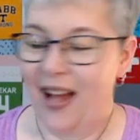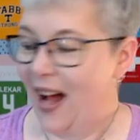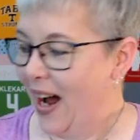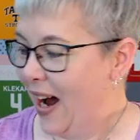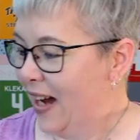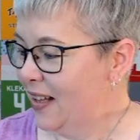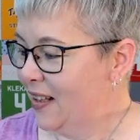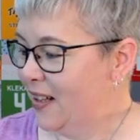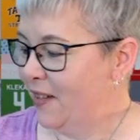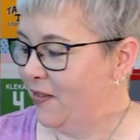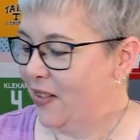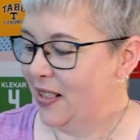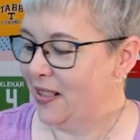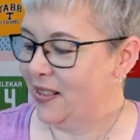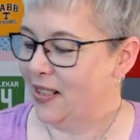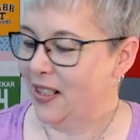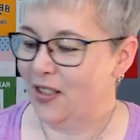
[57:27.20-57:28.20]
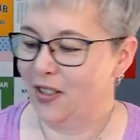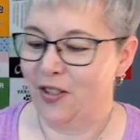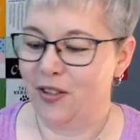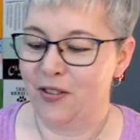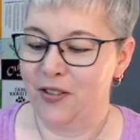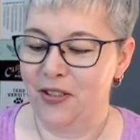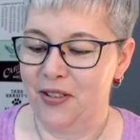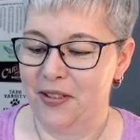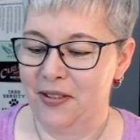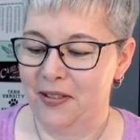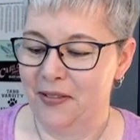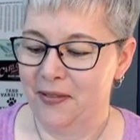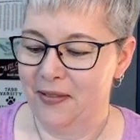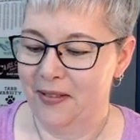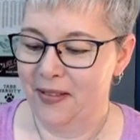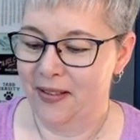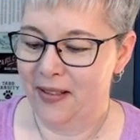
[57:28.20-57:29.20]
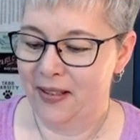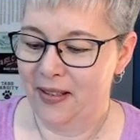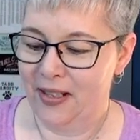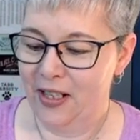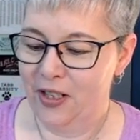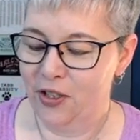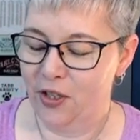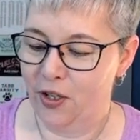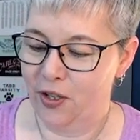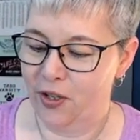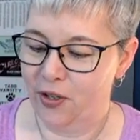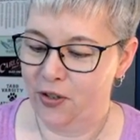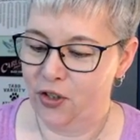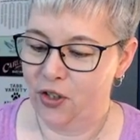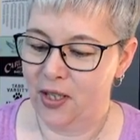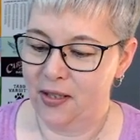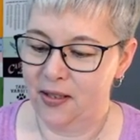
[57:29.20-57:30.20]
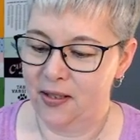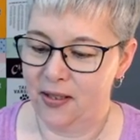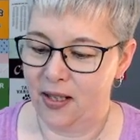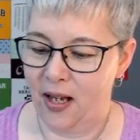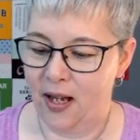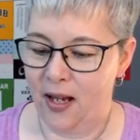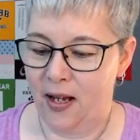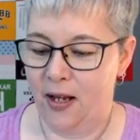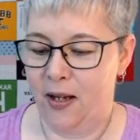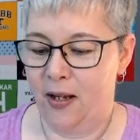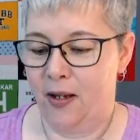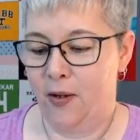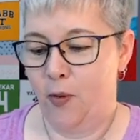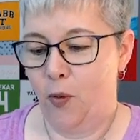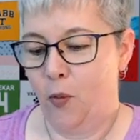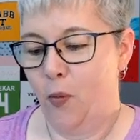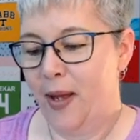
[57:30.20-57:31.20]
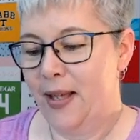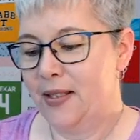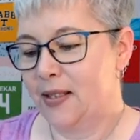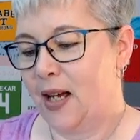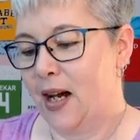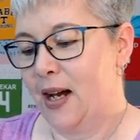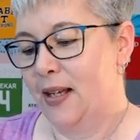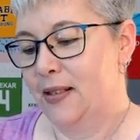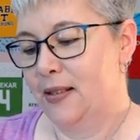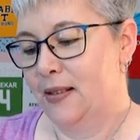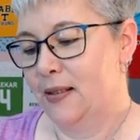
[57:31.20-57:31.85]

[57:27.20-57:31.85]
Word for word: I love these scissors. These are just uh, Westcott.